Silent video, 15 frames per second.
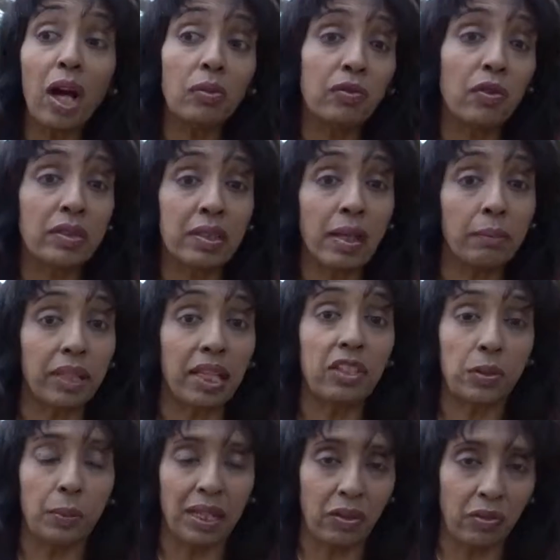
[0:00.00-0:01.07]
for something
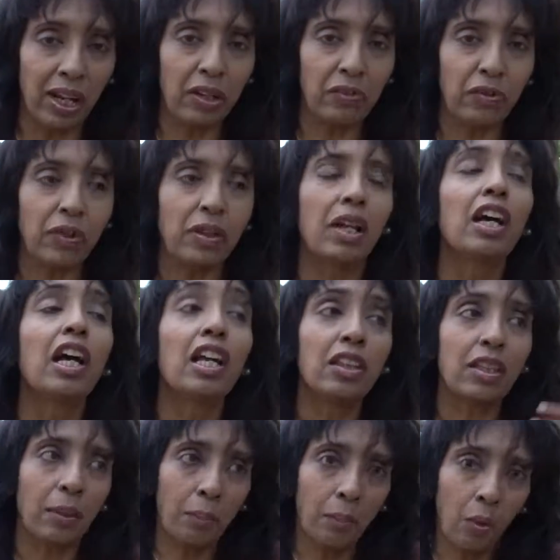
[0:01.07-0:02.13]
to be grateful,
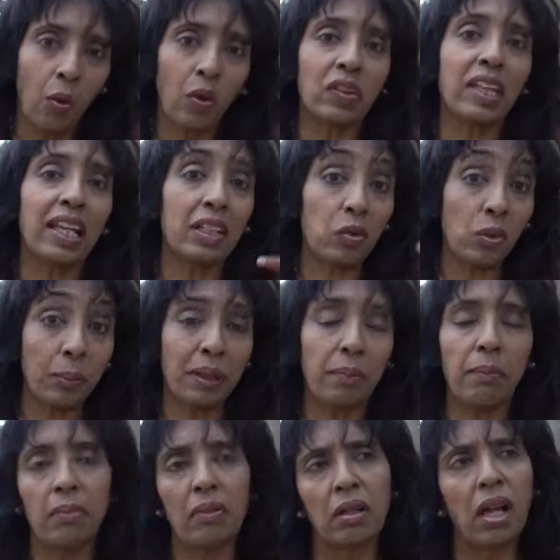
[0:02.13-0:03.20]
the more things will be,
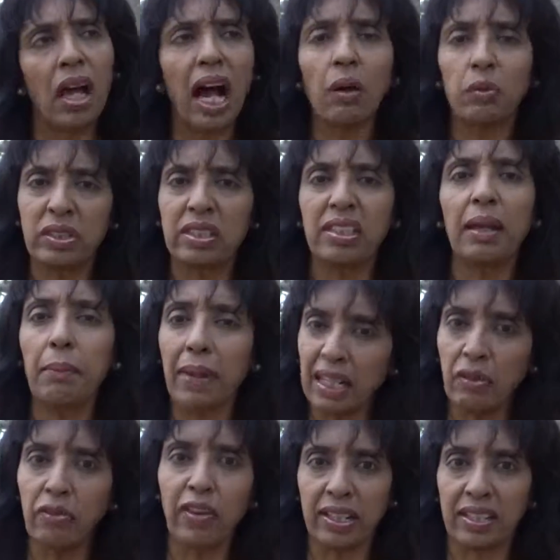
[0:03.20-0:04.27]
I would say,
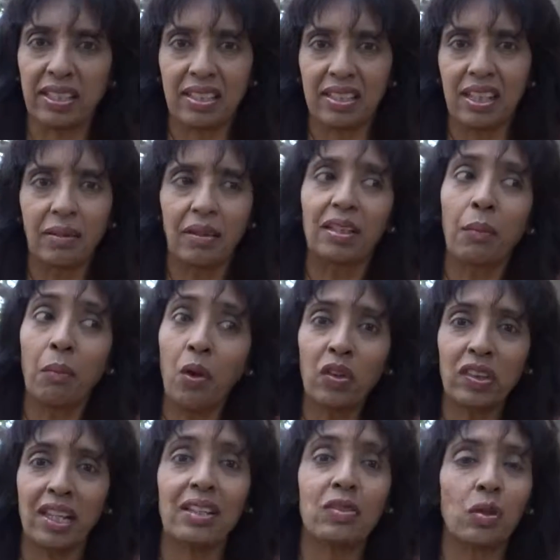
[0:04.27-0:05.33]
manifest. The more
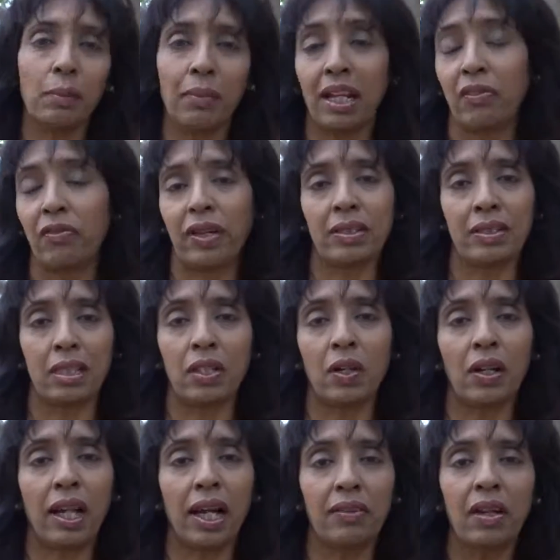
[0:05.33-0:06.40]
things will manifest in your
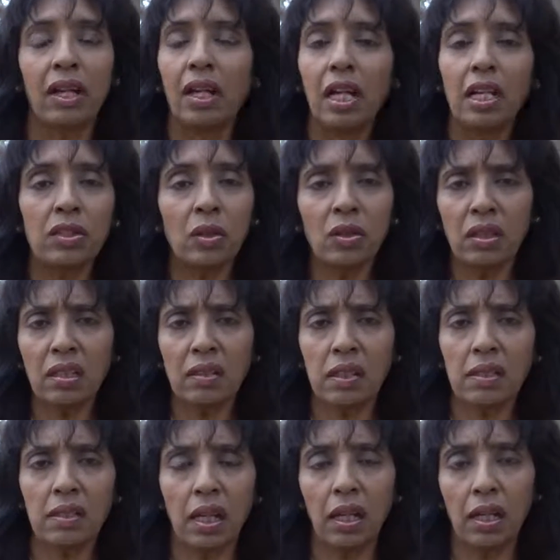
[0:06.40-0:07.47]
life. So this
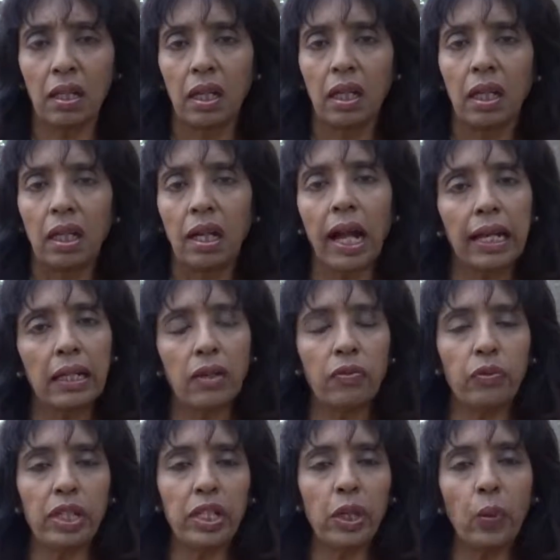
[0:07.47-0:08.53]
is a kind of
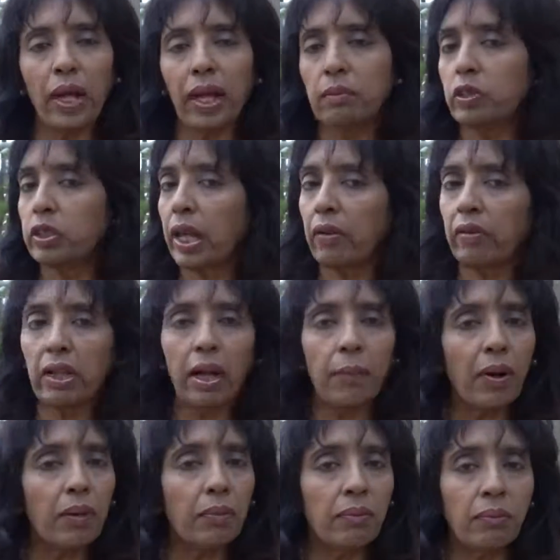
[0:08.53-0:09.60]
video where I'm sharing
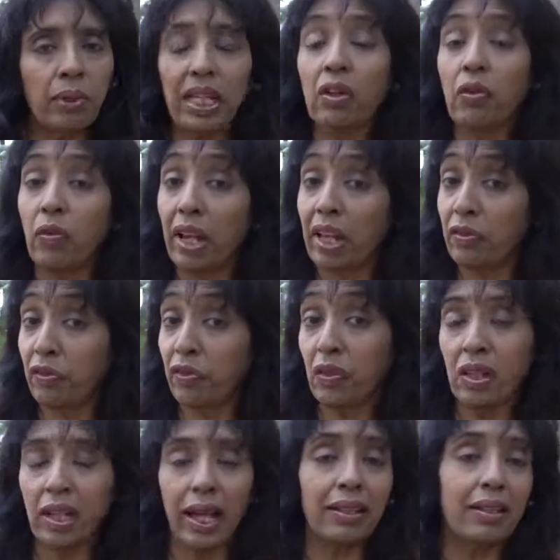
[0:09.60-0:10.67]
about being
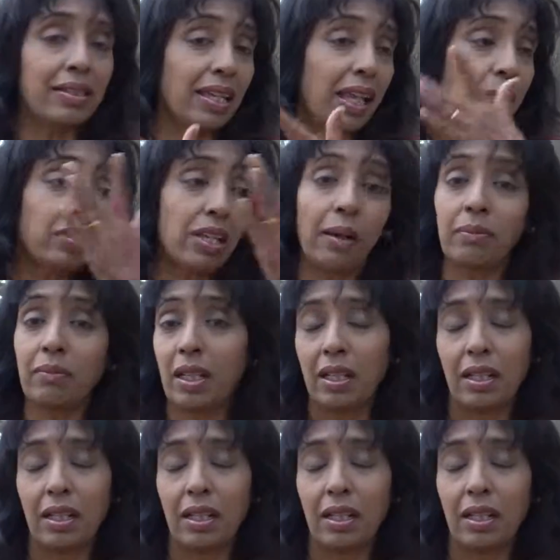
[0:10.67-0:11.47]
grateful, at the same time